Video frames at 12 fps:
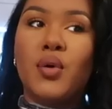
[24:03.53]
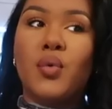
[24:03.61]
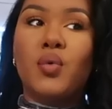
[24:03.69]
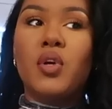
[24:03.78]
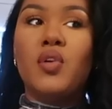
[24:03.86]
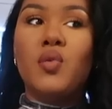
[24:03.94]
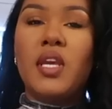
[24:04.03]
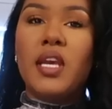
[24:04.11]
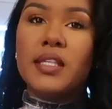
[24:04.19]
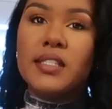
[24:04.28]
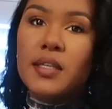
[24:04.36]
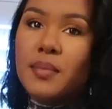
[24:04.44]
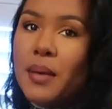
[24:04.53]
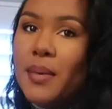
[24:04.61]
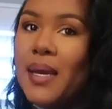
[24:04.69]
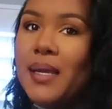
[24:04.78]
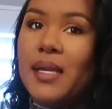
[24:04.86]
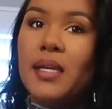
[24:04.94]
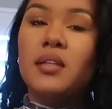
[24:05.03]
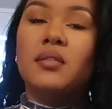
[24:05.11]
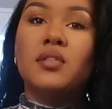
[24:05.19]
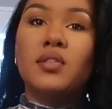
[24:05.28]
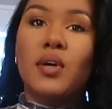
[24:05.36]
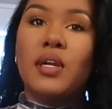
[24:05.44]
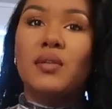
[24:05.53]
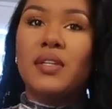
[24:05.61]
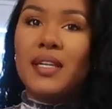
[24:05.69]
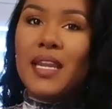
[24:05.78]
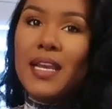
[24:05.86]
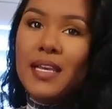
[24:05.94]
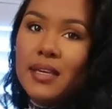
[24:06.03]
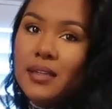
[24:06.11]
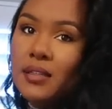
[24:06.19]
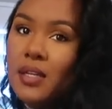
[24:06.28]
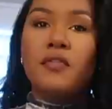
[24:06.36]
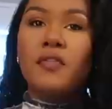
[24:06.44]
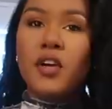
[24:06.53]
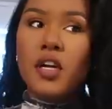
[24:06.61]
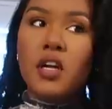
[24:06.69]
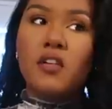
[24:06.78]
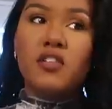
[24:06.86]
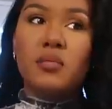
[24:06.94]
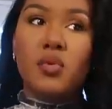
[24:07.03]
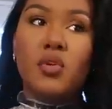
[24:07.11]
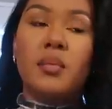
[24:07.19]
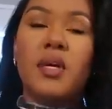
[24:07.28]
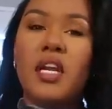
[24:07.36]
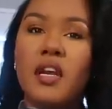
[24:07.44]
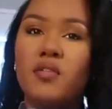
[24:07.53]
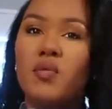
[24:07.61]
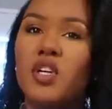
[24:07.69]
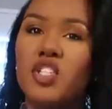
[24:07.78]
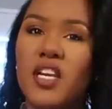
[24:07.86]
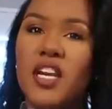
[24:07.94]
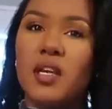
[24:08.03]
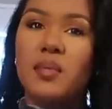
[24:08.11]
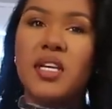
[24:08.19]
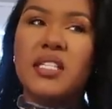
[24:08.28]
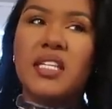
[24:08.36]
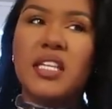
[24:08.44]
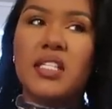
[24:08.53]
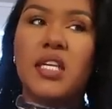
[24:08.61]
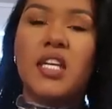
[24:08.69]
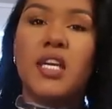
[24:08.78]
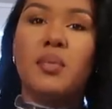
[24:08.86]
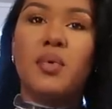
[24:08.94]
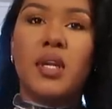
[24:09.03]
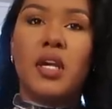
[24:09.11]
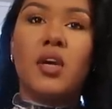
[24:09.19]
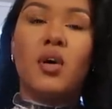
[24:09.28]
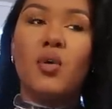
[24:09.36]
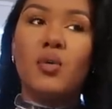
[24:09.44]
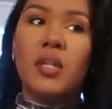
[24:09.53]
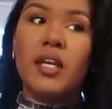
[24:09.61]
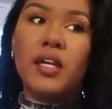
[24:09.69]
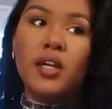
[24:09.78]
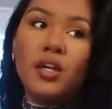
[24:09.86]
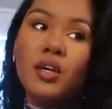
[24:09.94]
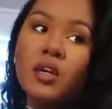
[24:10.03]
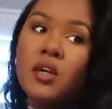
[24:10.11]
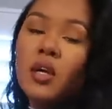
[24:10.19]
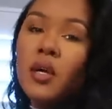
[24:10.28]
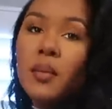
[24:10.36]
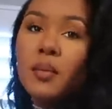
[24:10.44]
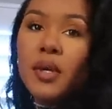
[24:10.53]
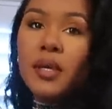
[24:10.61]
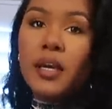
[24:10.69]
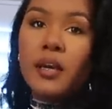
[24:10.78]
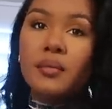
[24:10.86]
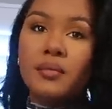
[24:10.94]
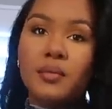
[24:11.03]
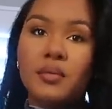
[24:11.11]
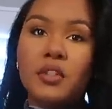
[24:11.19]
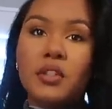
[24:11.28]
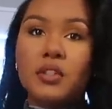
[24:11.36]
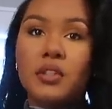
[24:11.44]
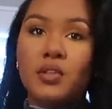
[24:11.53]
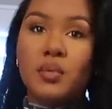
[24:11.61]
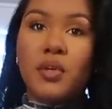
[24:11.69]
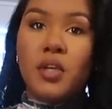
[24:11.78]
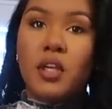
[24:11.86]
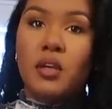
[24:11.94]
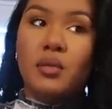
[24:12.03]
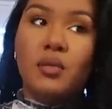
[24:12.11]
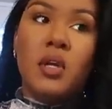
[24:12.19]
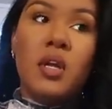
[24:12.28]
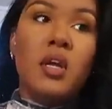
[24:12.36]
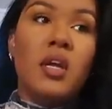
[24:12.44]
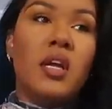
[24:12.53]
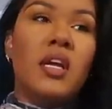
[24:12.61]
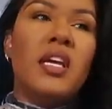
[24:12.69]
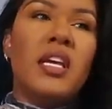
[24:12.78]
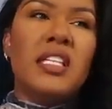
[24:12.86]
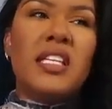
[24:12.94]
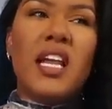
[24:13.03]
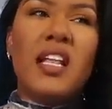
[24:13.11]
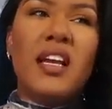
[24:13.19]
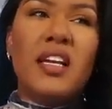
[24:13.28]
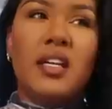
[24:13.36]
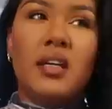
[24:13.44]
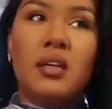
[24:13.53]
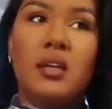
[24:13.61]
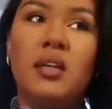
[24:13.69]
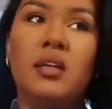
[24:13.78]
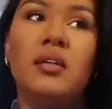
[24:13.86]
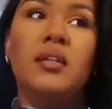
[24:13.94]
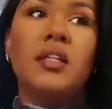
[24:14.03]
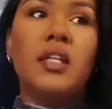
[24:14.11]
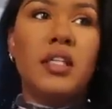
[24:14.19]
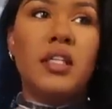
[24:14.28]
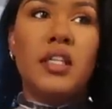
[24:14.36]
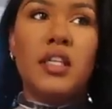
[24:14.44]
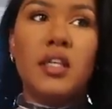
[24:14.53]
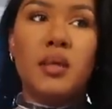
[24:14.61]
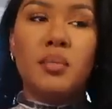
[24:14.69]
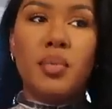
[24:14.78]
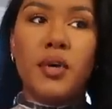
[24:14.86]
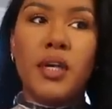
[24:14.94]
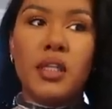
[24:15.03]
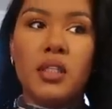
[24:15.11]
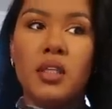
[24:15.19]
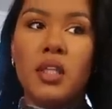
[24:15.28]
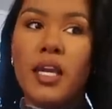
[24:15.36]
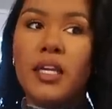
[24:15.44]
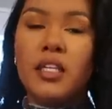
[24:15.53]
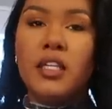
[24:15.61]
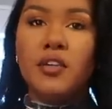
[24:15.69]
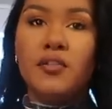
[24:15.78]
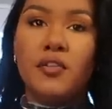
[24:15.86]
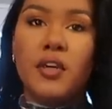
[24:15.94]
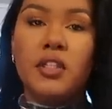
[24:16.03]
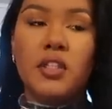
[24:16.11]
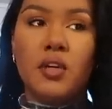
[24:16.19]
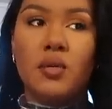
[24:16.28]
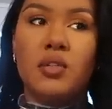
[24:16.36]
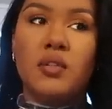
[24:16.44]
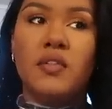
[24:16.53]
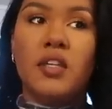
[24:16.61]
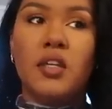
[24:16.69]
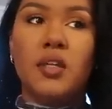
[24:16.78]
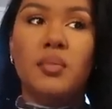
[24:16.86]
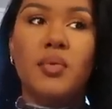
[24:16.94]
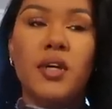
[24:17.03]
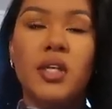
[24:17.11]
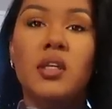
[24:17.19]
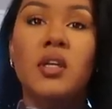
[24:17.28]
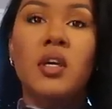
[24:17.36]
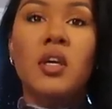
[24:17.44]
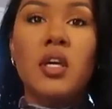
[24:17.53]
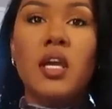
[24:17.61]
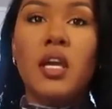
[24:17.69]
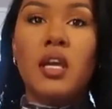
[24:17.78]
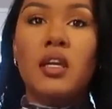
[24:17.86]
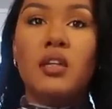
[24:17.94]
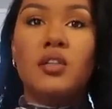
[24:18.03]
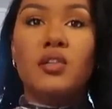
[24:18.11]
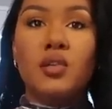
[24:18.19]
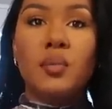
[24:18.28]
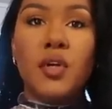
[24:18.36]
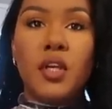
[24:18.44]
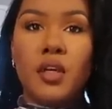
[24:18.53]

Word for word: so you can't see my body so I don't look naked. Very comfortable. I'm gonna have to wear a jacket because it is gonna get pretty cold later. But yeah, this is super cute. It's kind of like a denim print, like different tones of denim print. And it's super